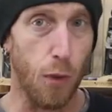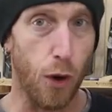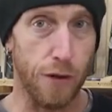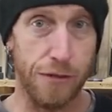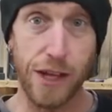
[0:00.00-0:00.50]

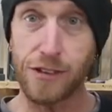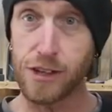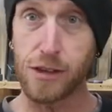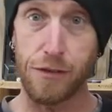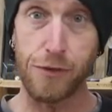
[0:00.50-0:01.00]
more of these
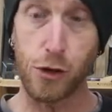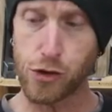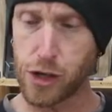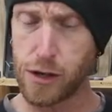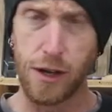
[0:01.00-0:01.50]
in the
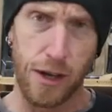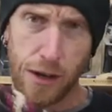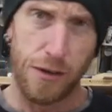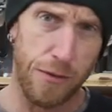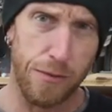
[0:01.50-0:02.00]
future,
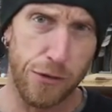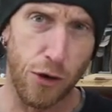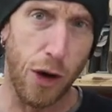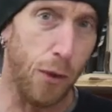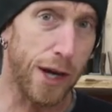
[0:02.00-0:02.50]

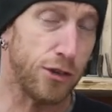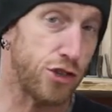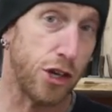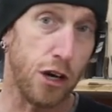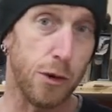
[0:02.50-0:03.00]
so I want to
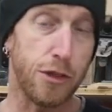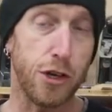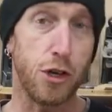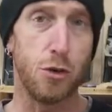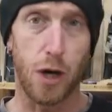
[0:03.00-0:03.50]
share with
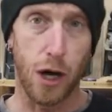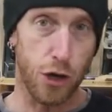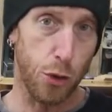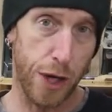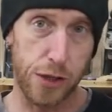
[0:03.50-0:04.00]
you a
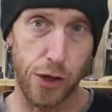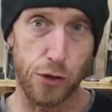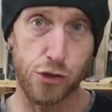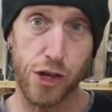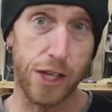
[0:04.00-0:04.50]
quick
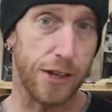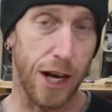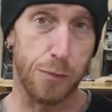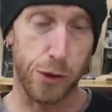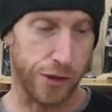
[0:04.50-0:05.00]
little jig that
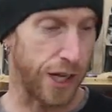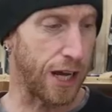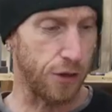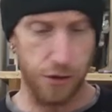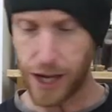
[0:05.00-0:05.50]
I put
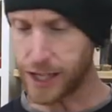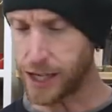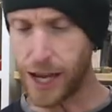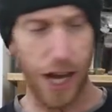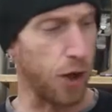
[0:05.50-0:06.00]
together that
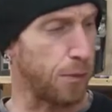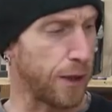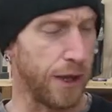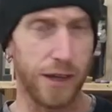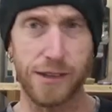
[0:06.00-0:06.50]
can help
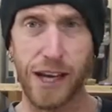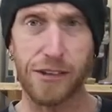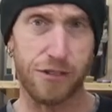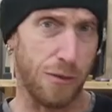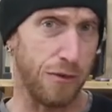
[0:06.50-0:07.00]

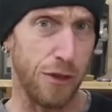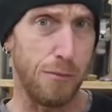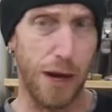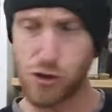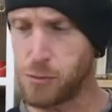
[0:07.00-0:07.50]
take some of the
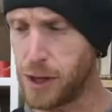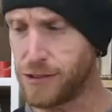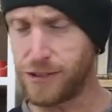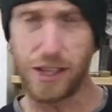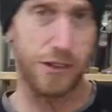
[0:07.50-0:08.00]

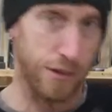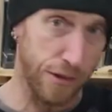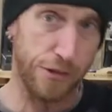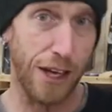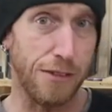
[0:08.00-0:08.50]
measurements and
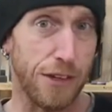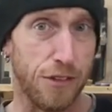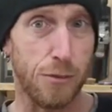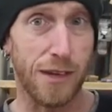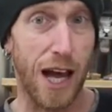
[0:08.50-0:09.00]
save you
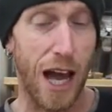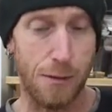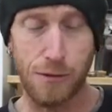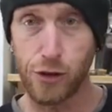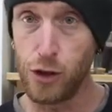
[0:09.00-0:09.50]
some
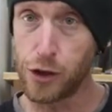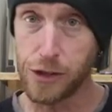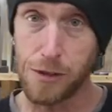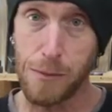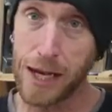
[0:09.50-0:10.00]
time if you're
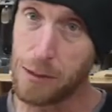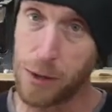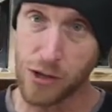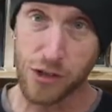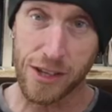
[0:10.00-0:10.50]
looking to make a
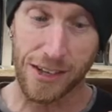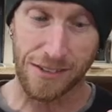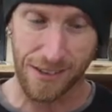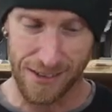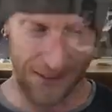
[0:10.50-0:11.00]
bunch of these.